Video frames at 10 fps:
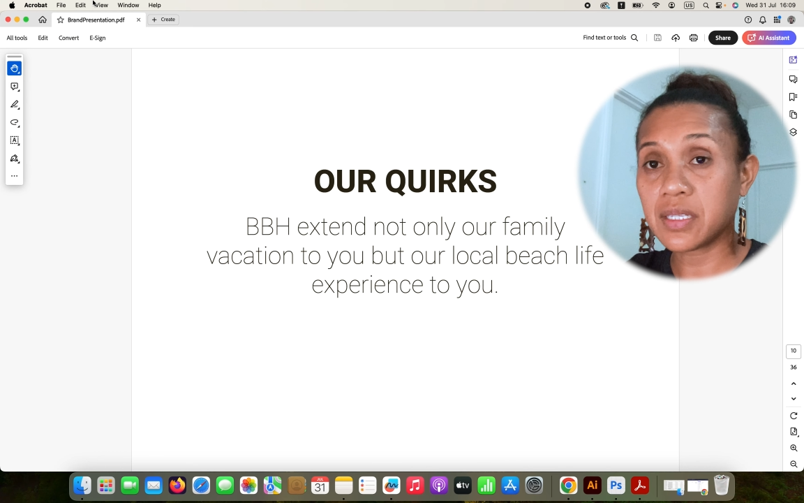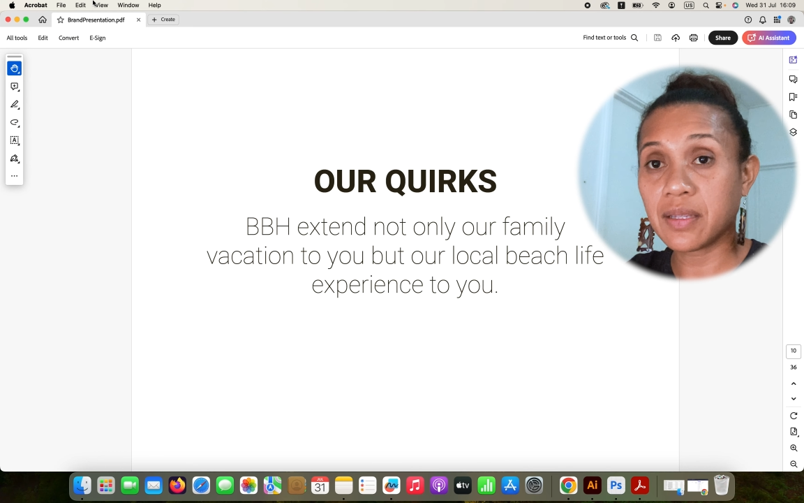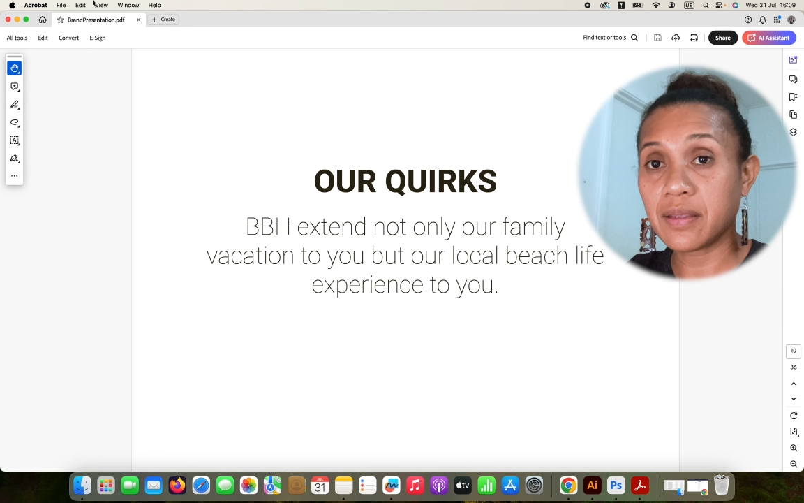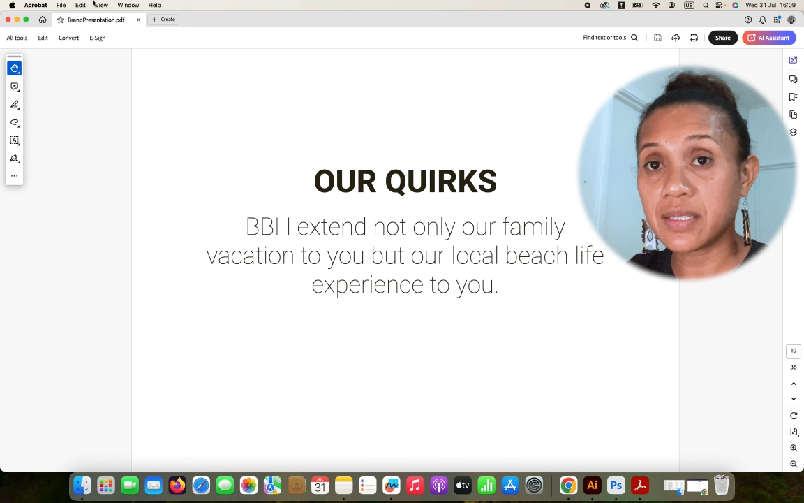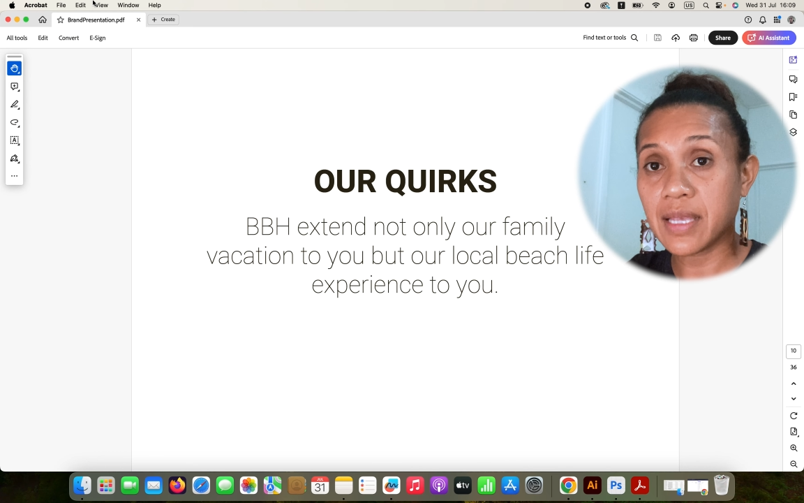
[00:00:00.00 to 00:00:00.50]

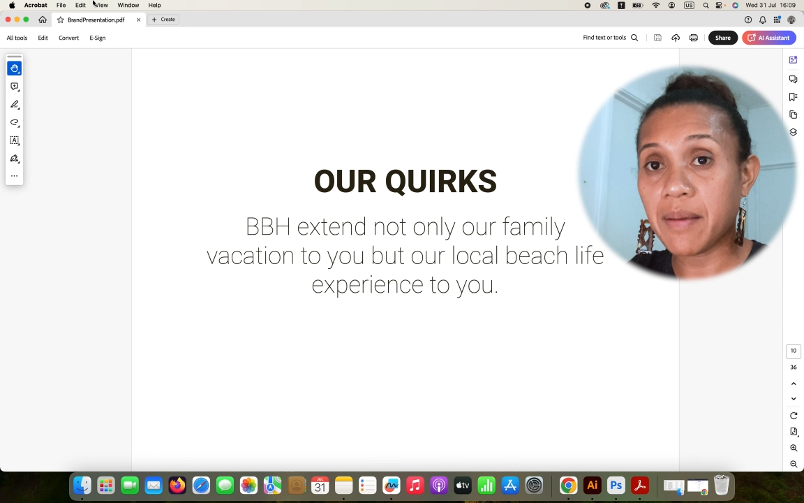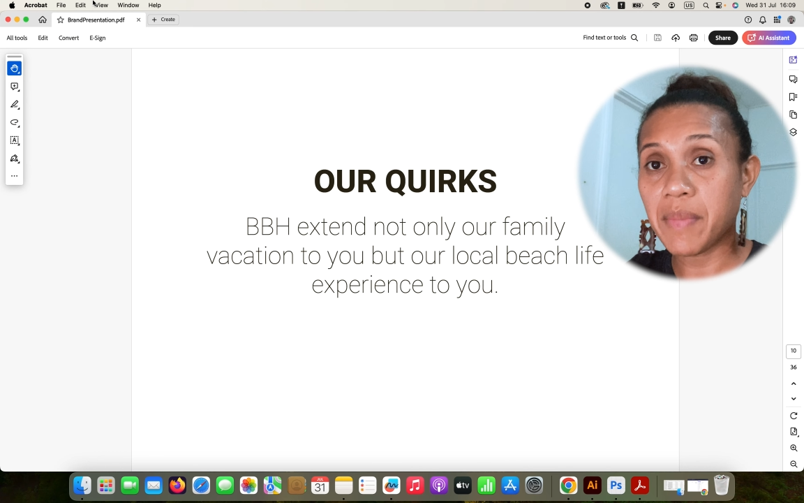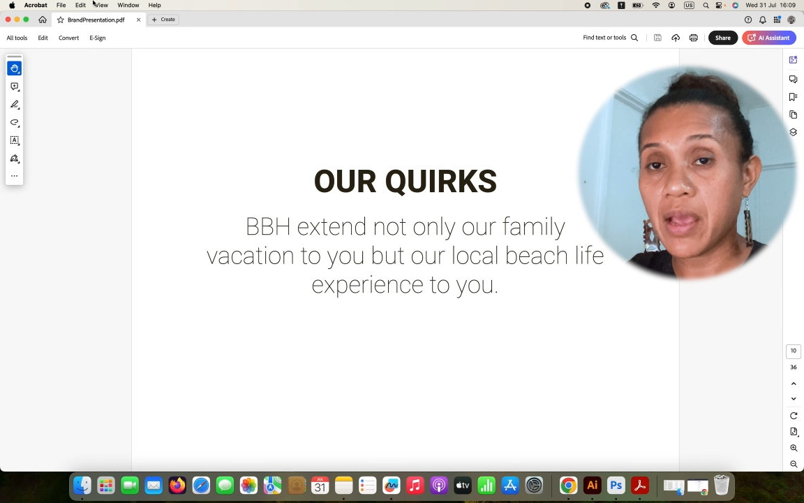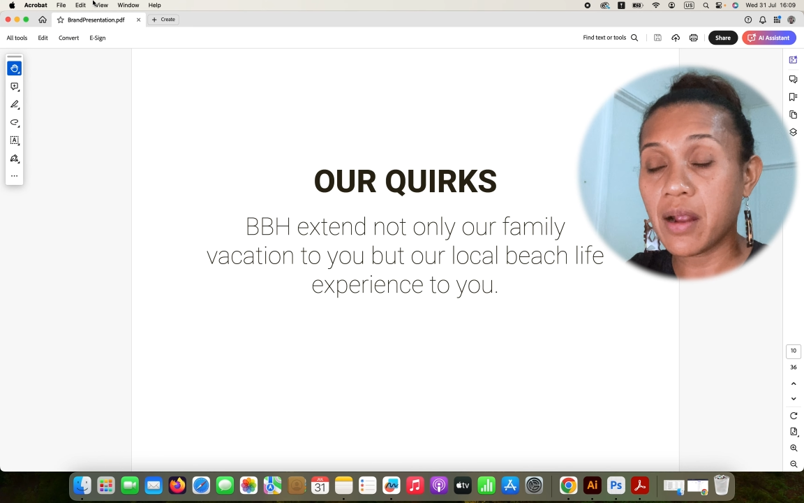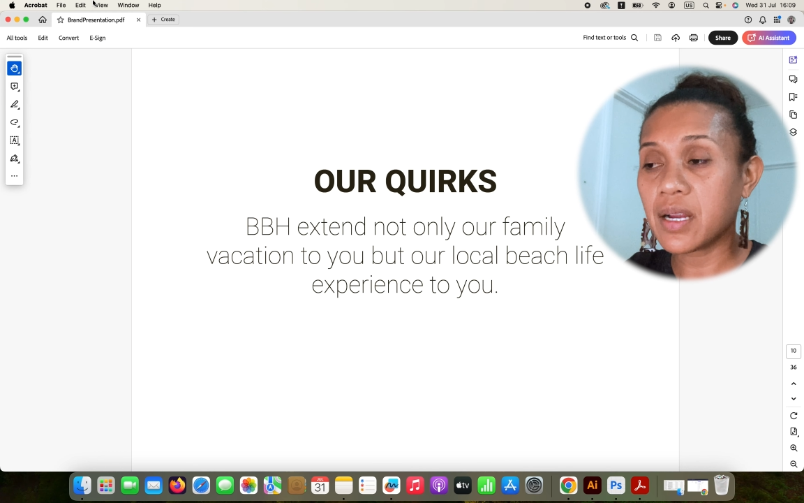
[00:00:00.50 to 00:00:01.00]
in the same
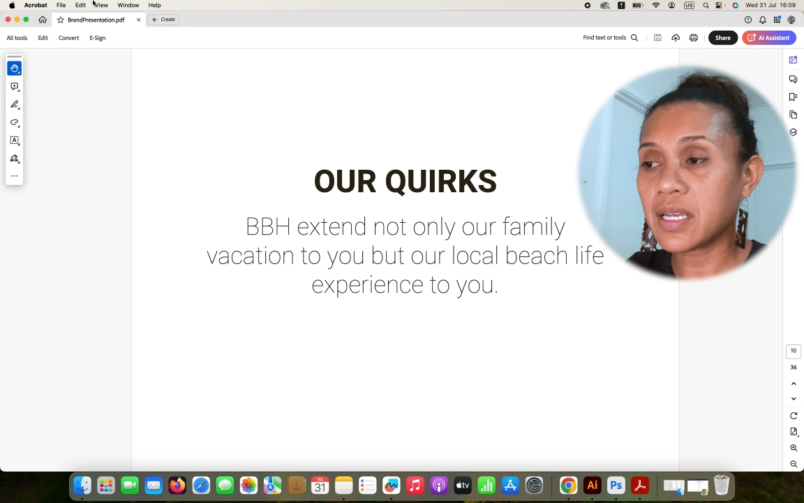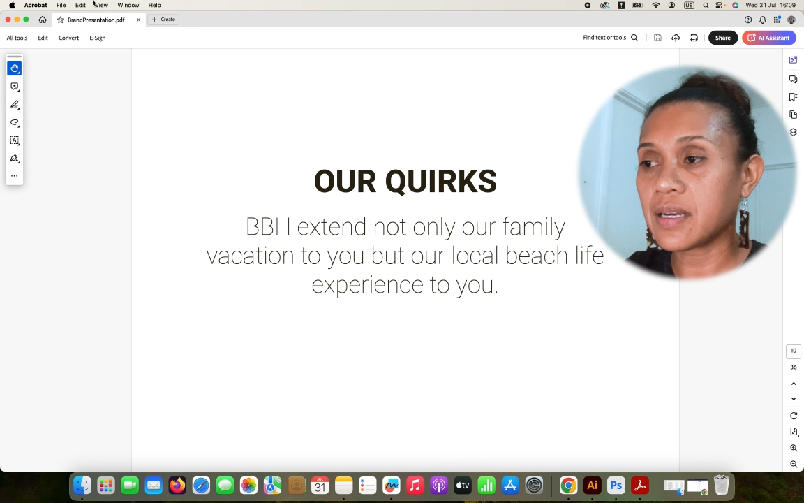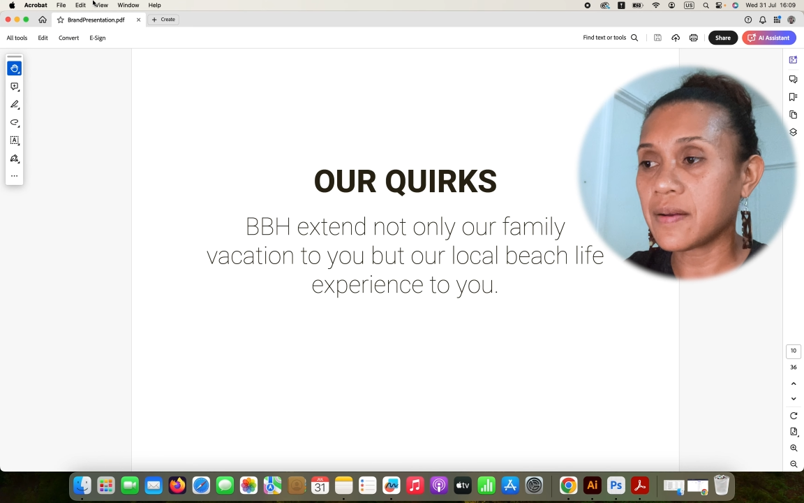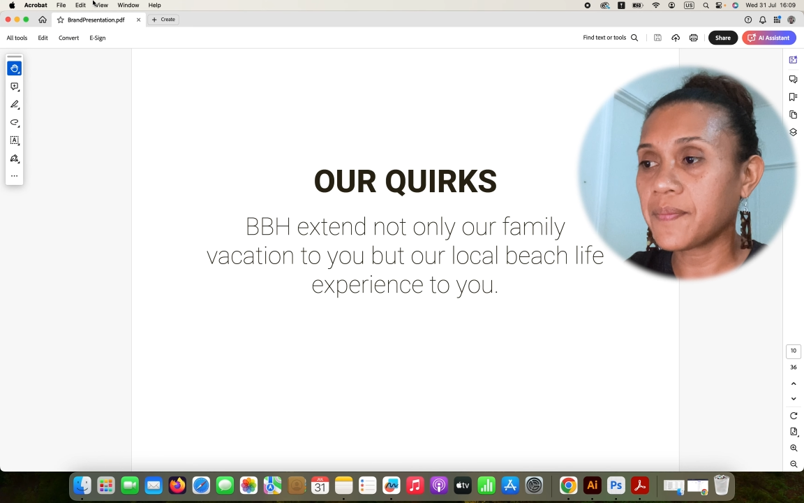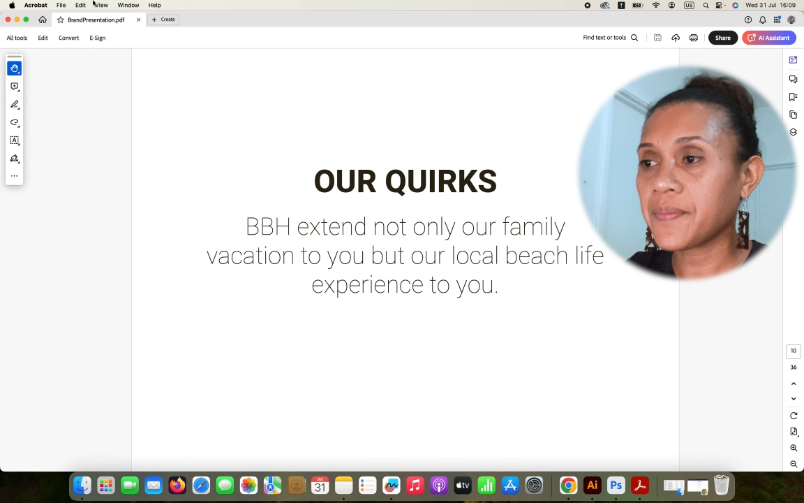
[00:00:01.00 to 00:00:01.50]

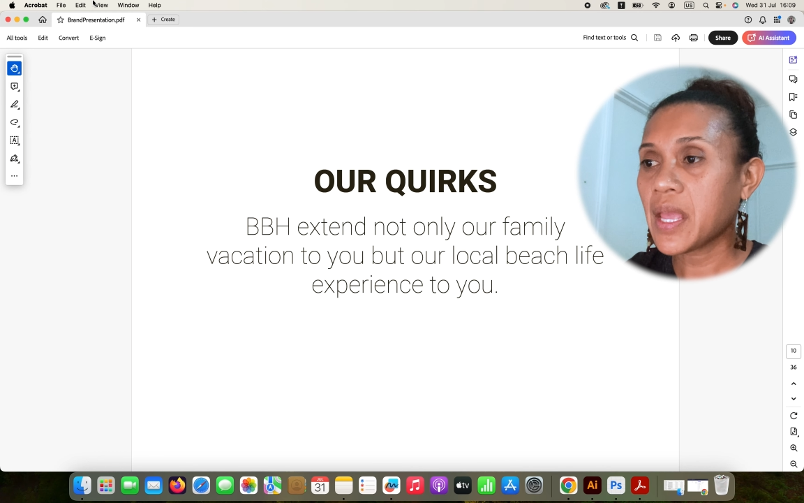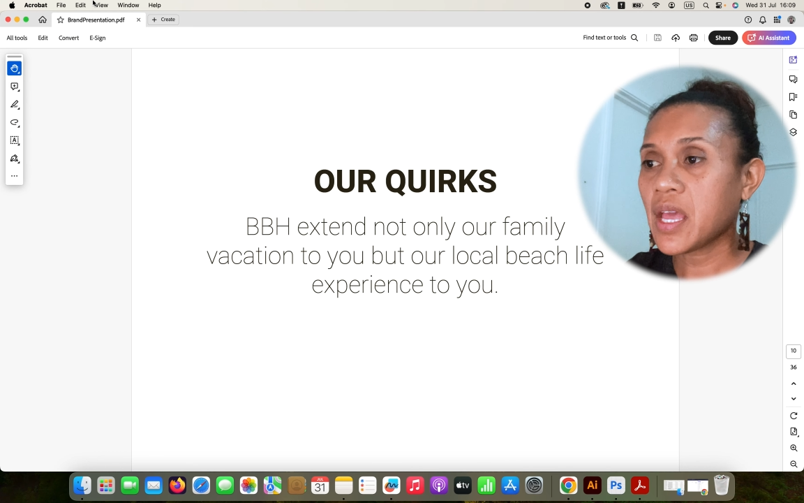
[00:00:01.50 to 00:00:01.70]
area?